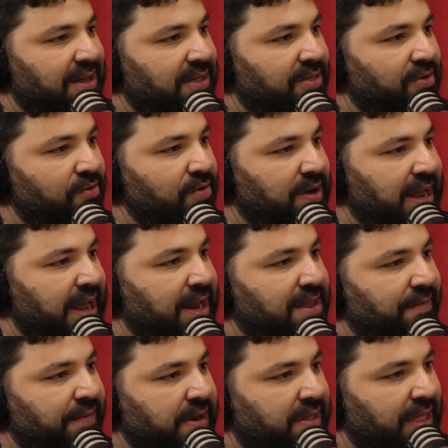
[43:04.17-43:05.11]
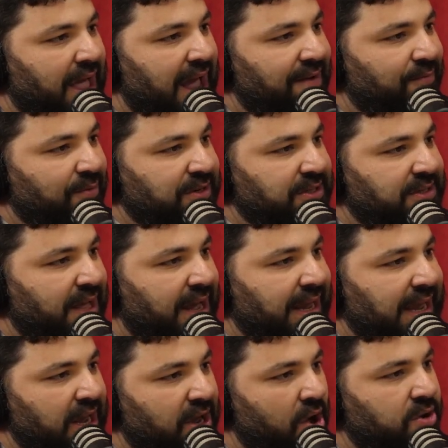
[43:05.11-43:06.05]
the routines of his life, which is
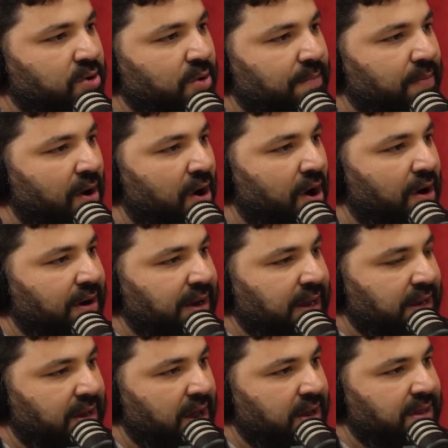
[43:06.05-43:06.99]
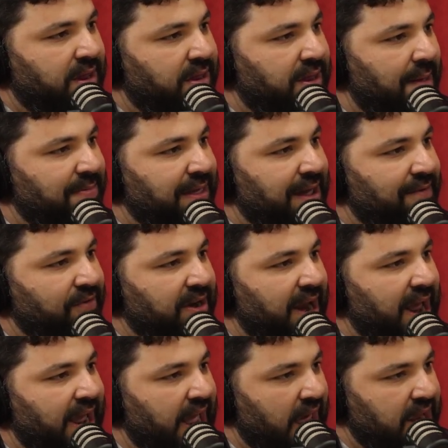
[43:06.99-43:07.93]
like he goes to a bar, he does the same thing every
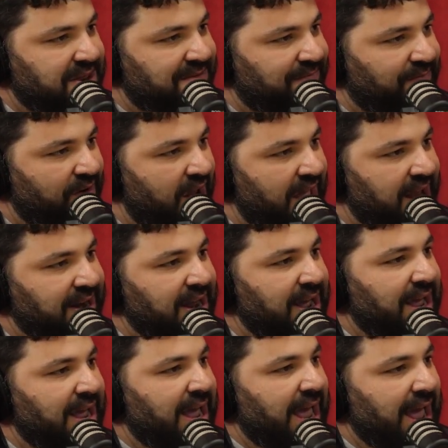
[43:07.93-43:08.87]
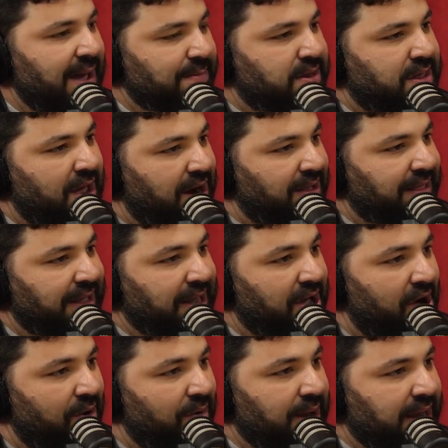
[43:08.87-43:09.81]
day, he has his friend. Him suddenly
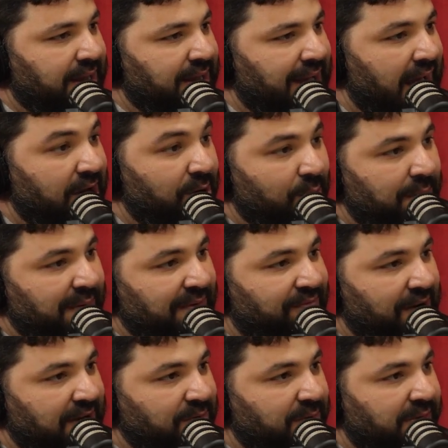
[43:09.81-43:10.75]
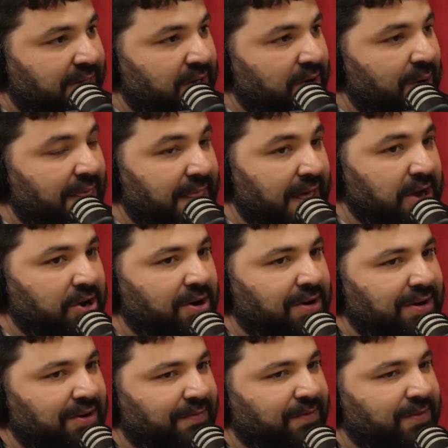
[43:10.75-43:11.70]
going, I don't want to be friends with you. And then
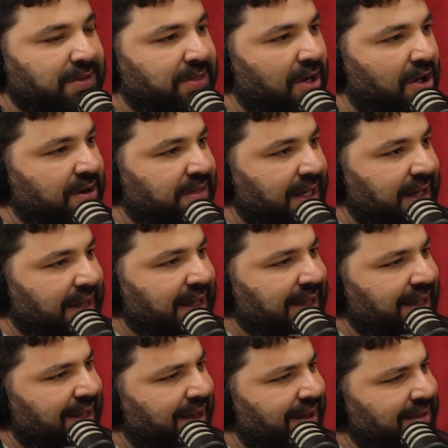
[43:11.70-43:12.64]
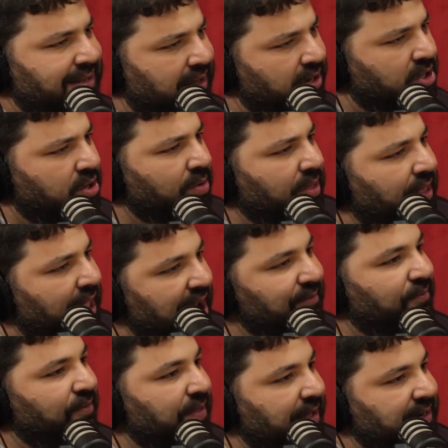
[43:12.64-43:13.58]
your first thought is like, it's a little too
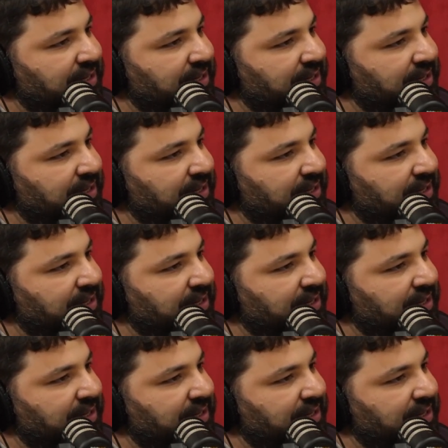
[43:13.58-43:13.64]
late for